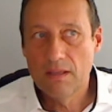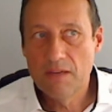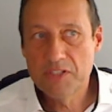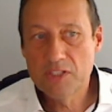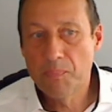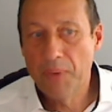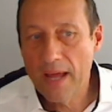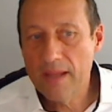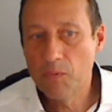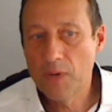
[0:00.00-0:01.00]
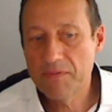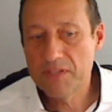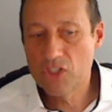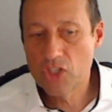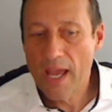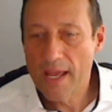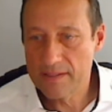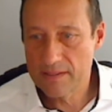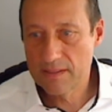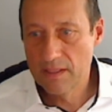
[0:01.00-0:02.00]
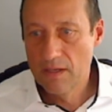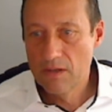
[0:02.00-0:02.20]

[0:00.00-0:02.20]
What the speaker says: If the supplier would have the chance